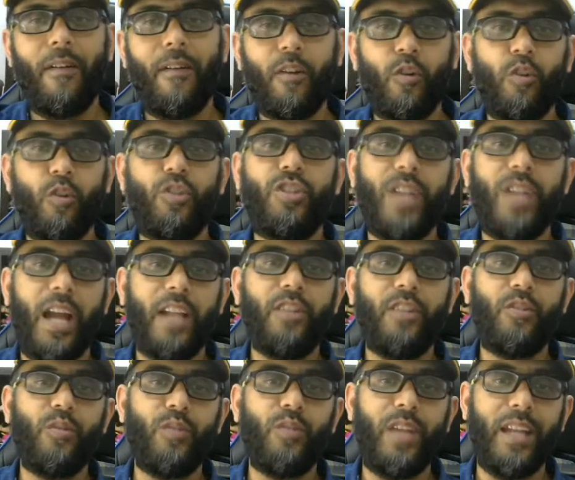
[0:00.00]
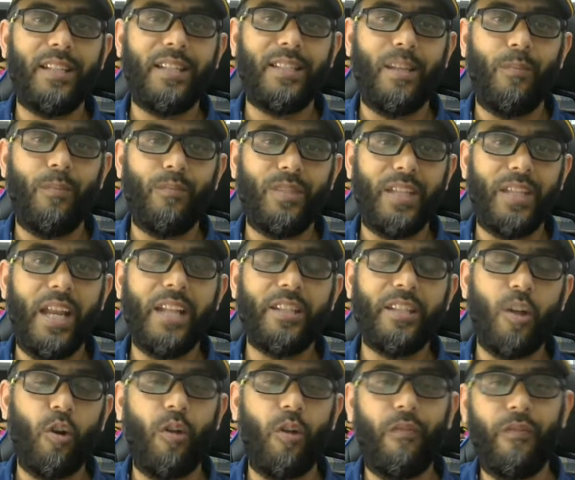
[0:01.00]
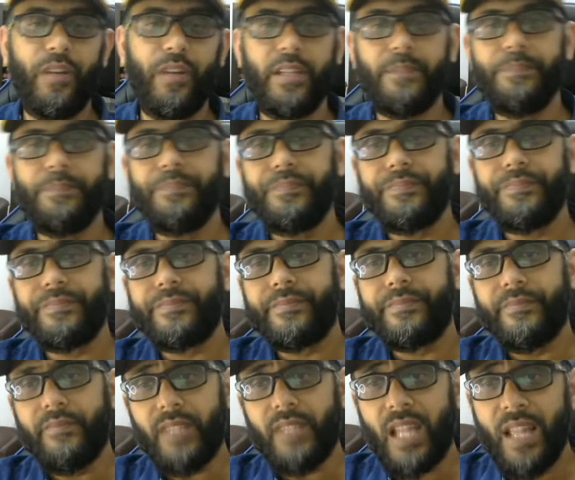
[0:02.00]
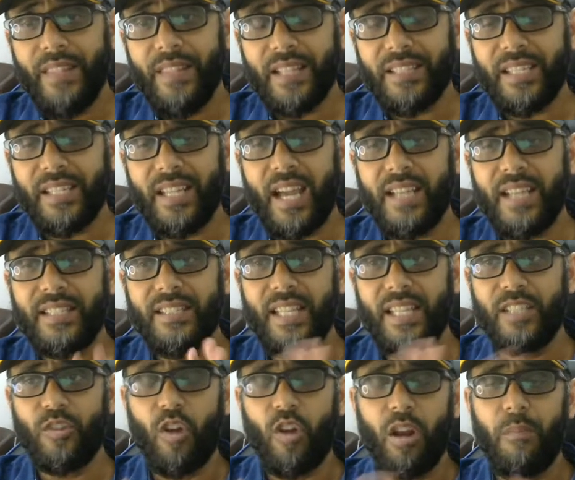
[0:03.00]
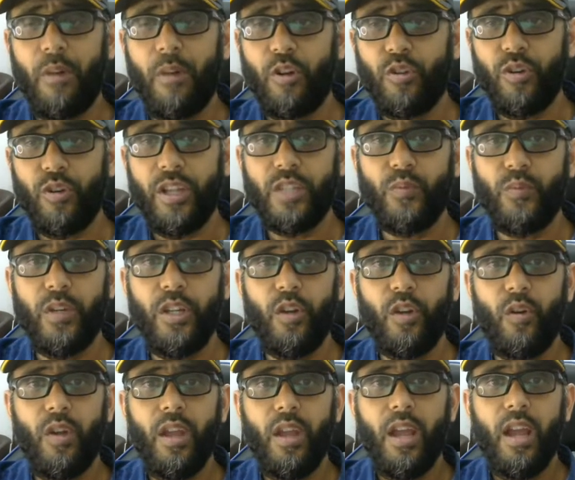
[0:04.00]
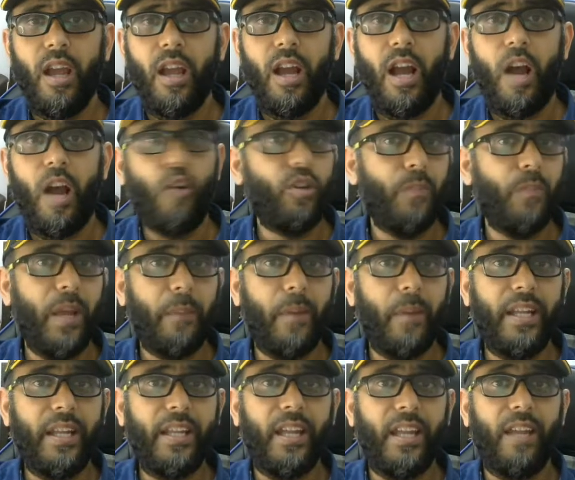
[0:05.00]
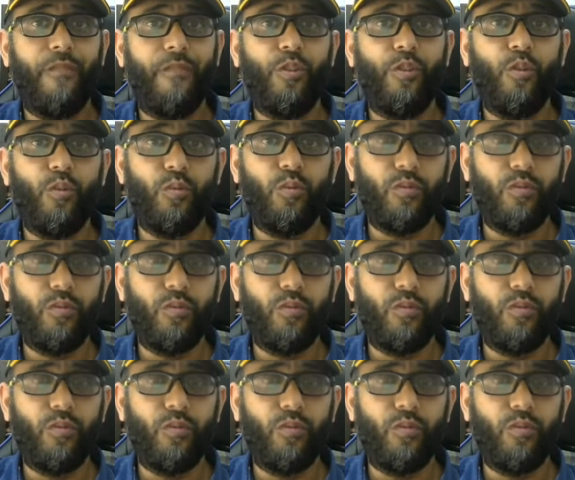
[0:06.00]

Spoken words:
a good chance to get some sales out of it. That's it guys. That's all about today's video, how to make money. If you